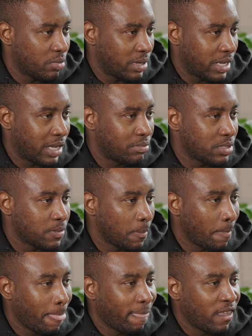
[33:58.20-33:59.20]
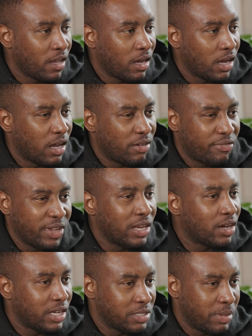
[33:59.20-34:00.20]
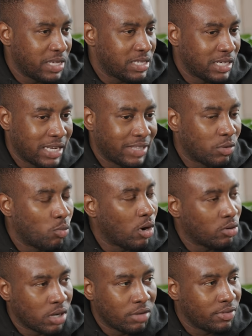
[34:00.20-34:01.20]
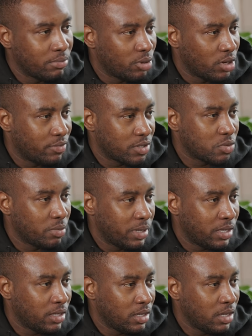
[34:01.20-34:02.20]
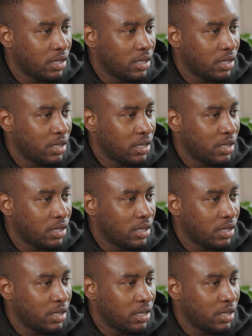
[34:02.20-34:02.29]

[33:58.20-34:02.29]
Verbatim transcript: swimming caps. FINA, what's it? Uh, FINA is basically like the world governing body for swimming,